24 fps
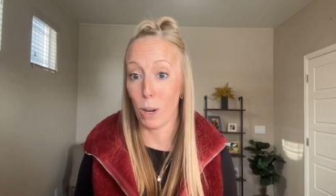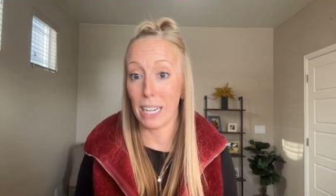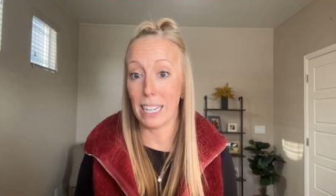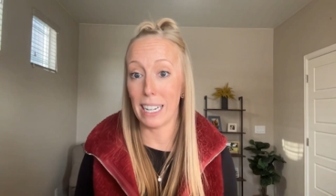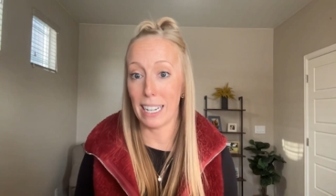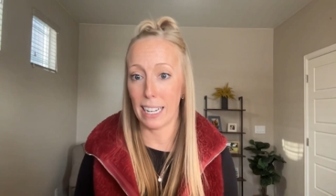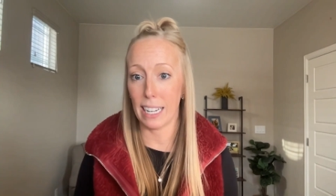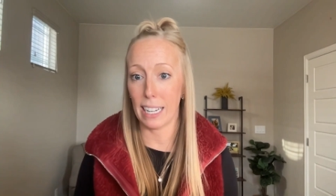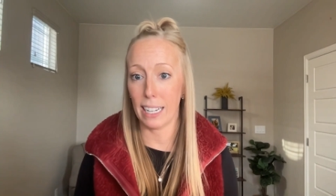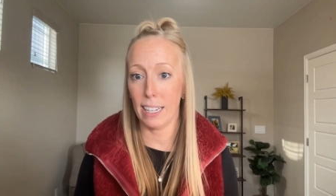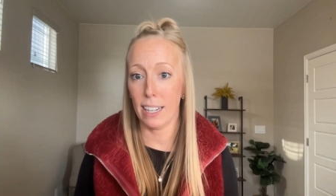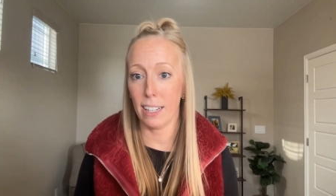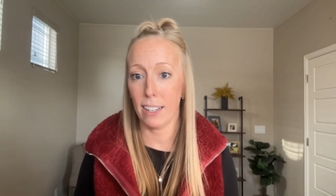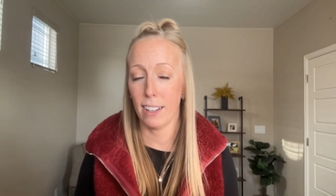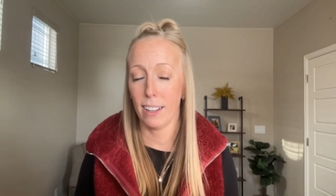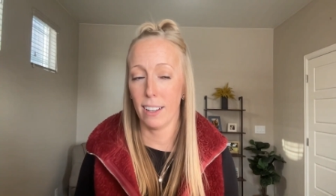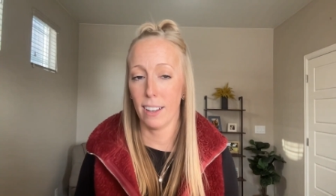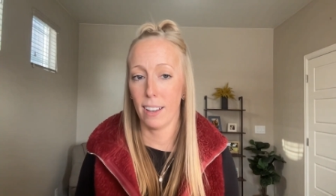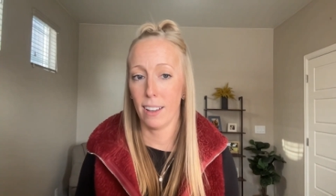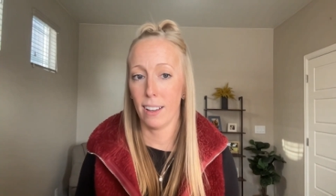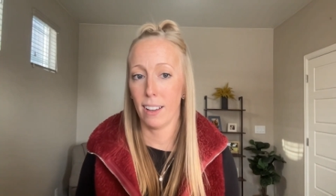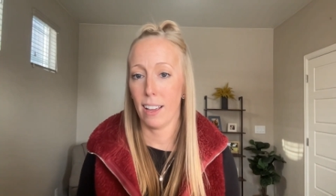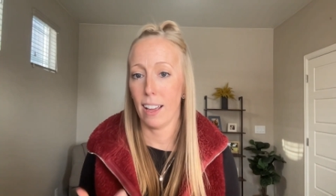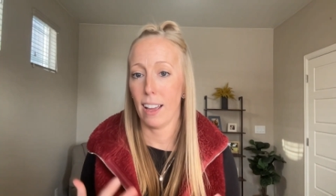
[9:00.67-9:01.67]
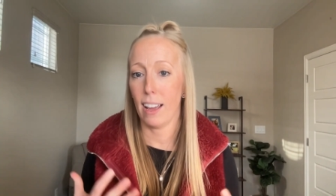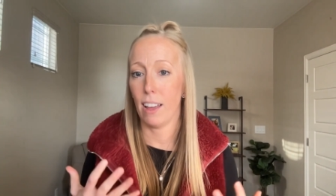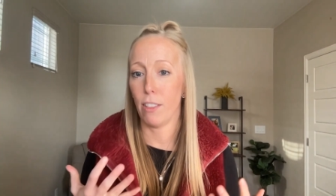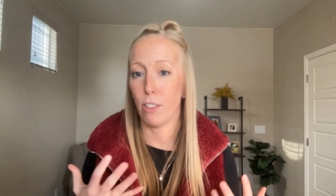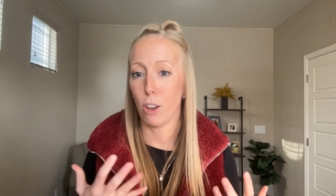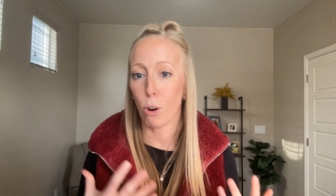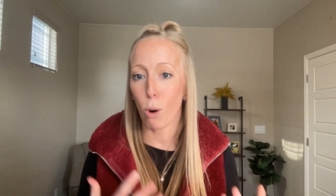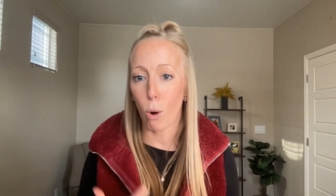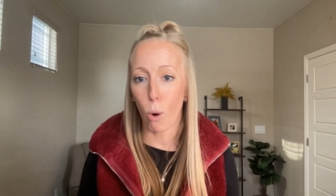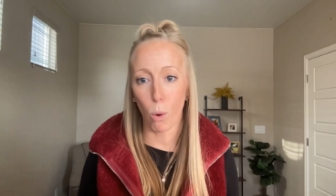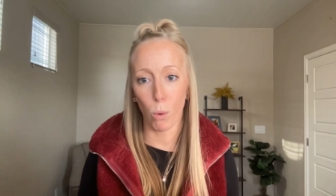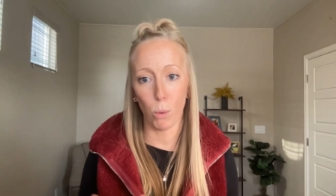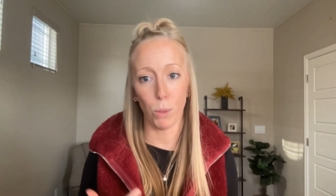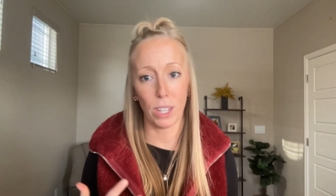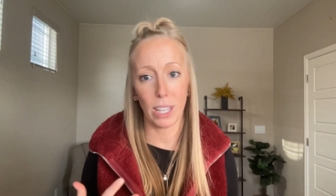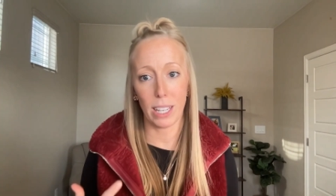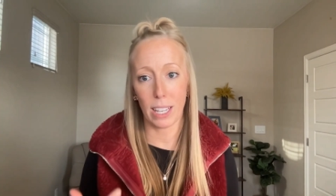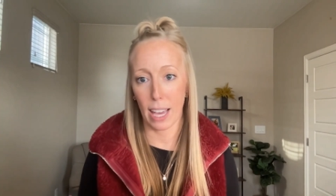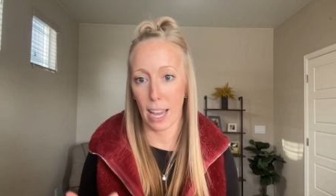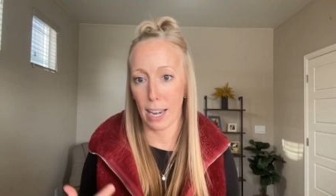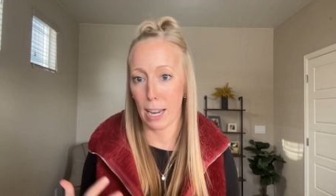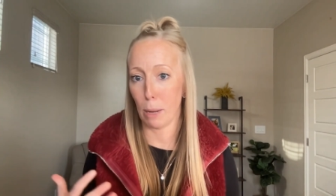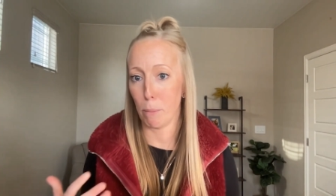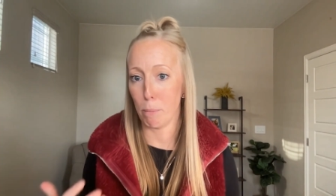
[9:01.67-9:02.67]
we need. And they're only
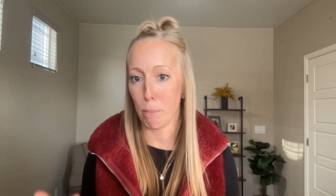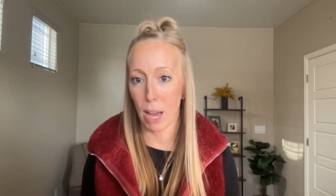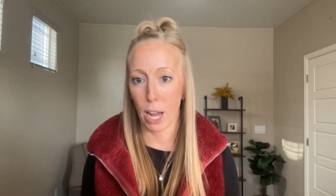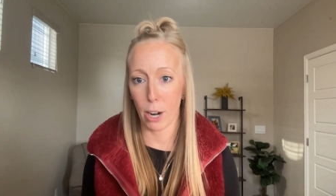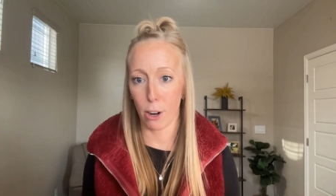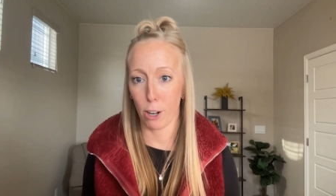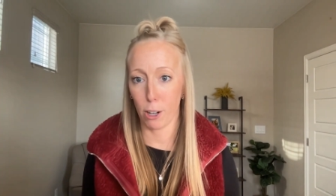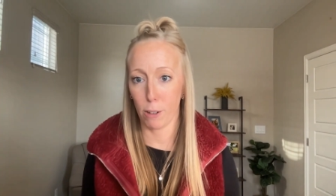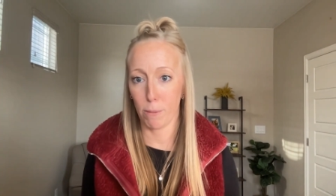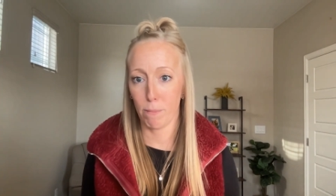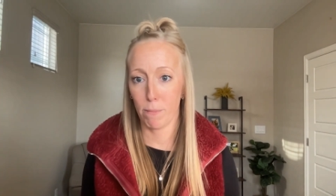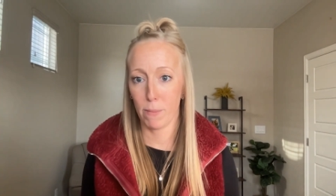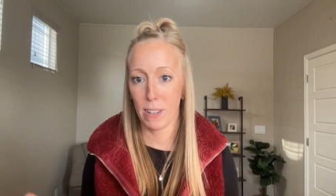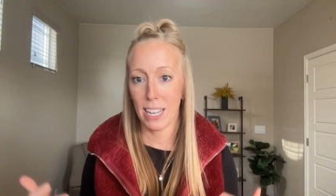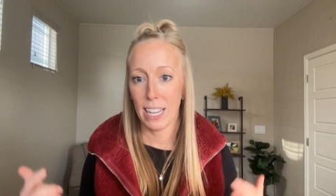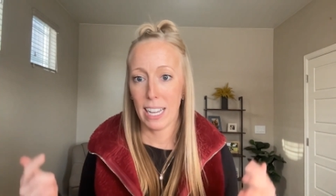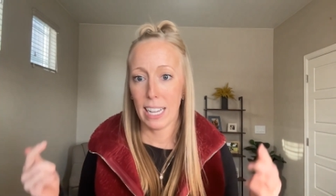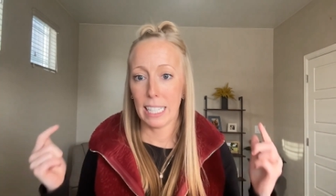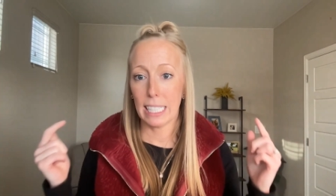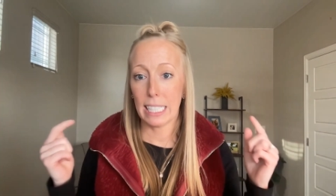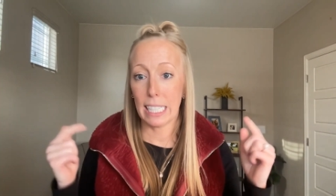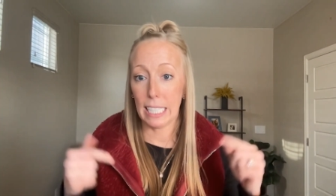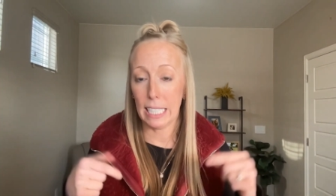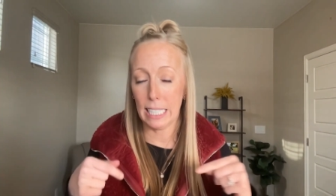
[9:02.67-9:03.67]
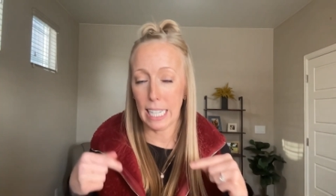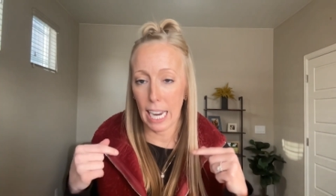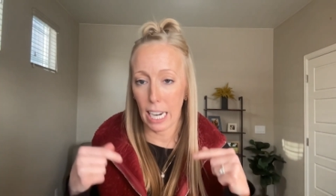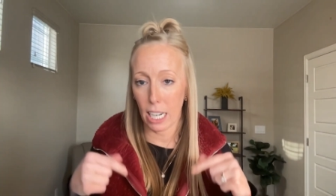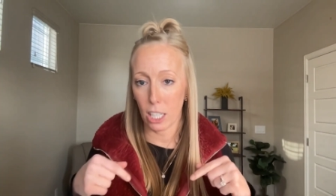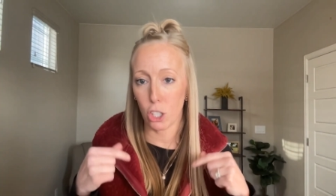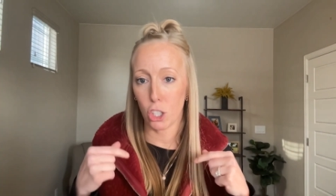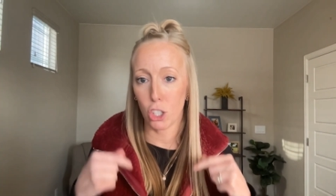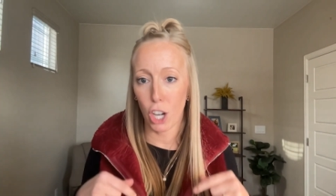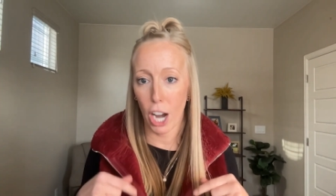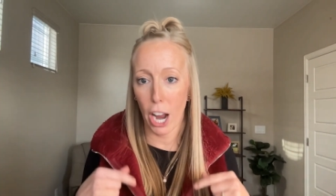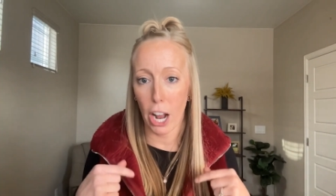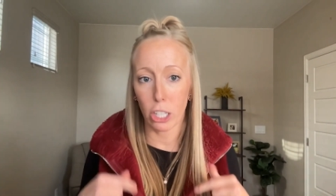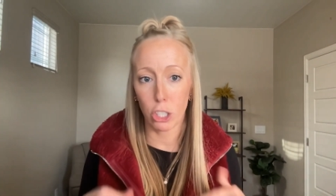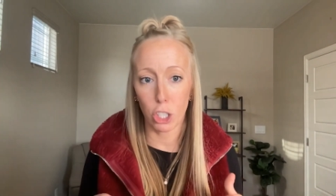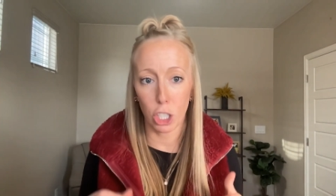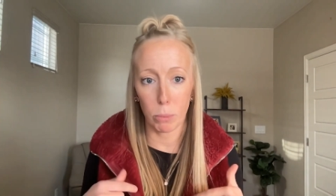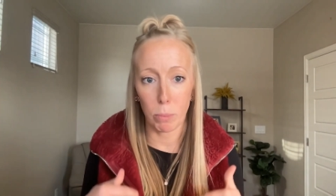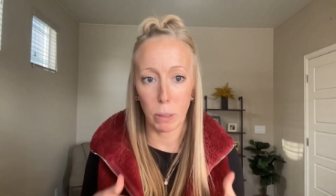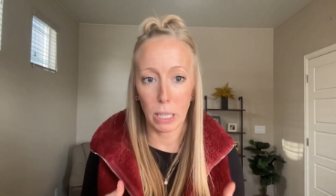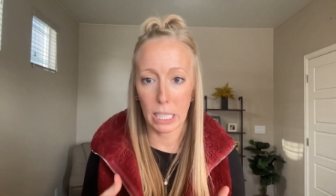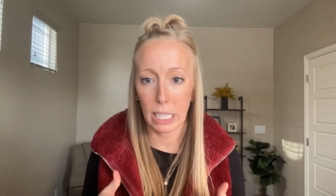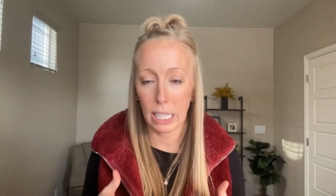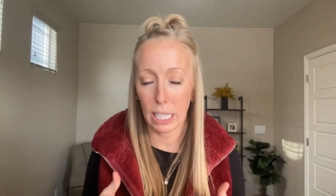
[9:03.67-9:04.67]
getting better. Today's chat
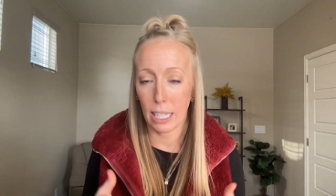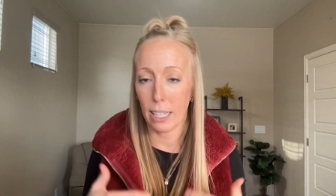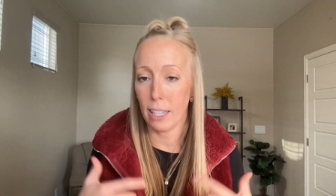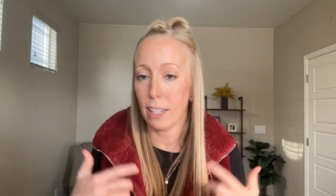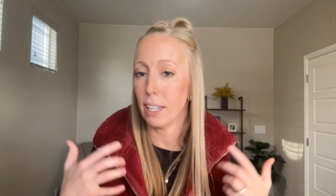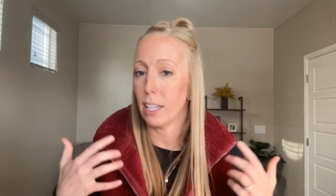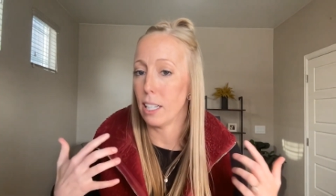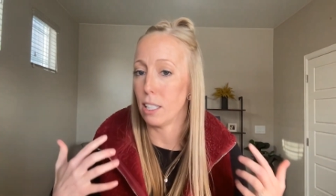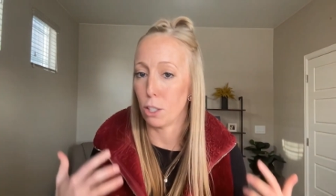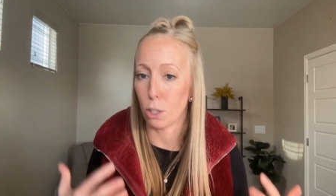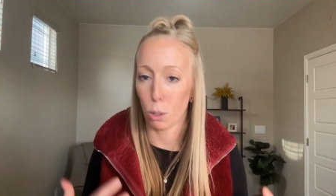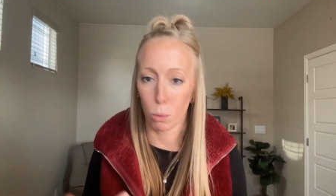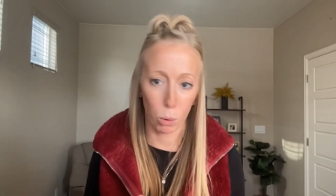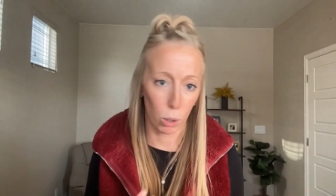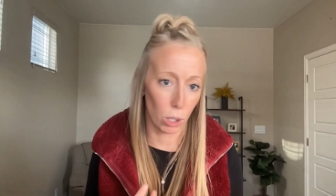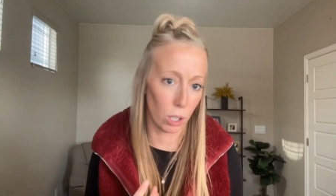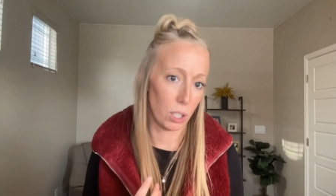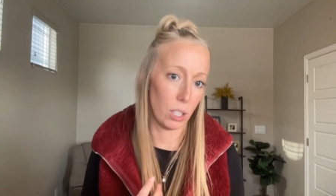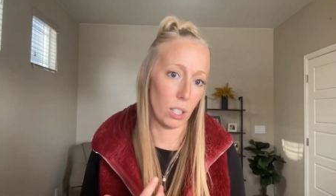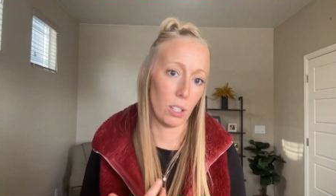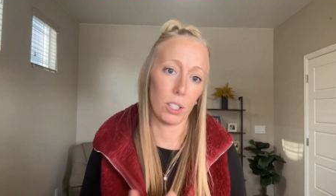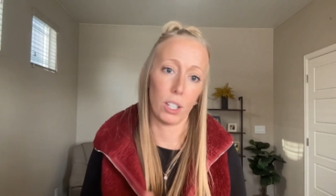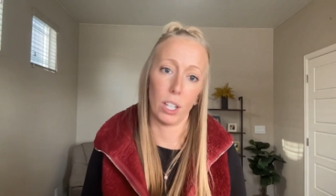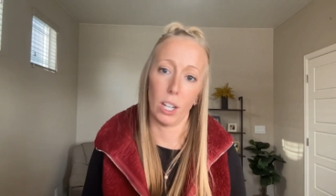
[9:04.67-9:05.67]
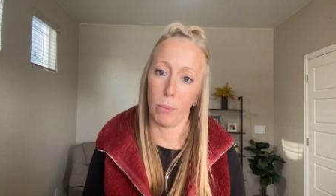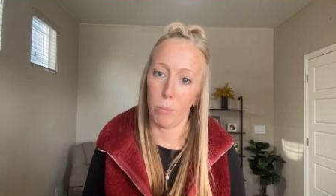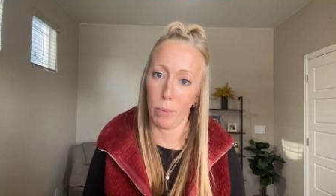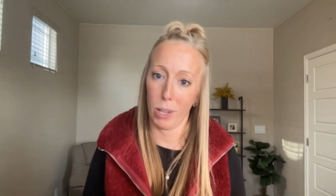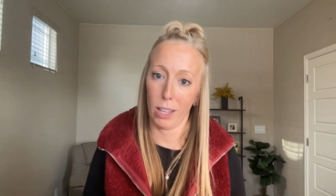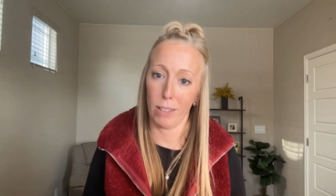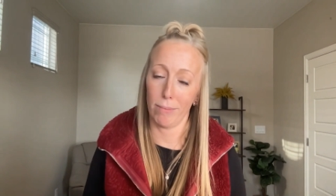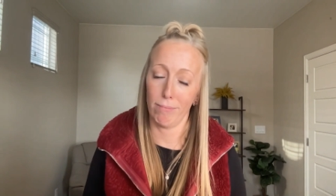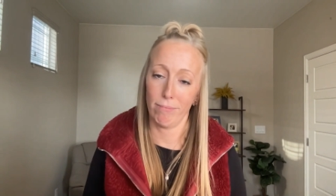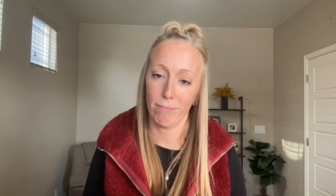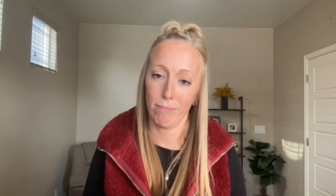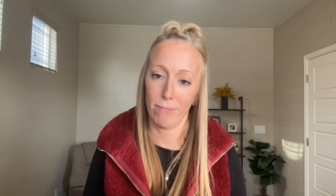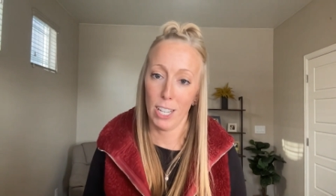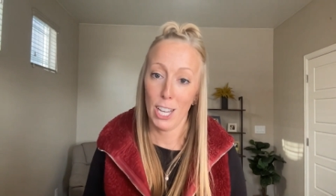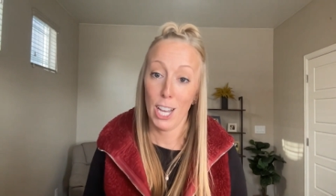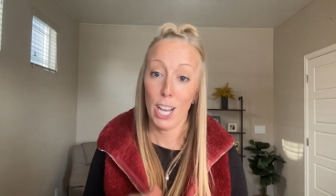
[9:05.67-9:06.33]
GPT is the worst it's going to be.